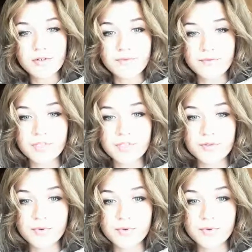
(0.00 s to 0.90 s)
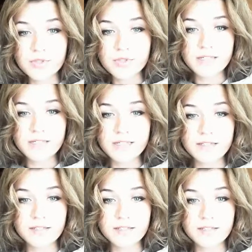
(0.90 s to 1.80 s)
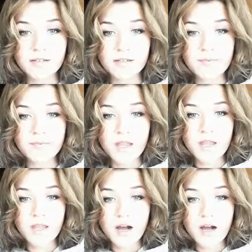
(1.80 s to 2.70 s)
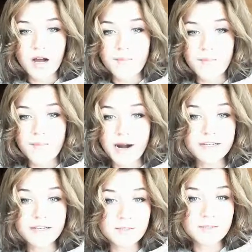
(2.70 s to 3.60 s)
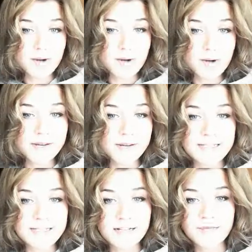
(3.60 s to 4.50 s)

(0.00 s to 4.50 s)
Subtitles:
distributors and market its product by itself.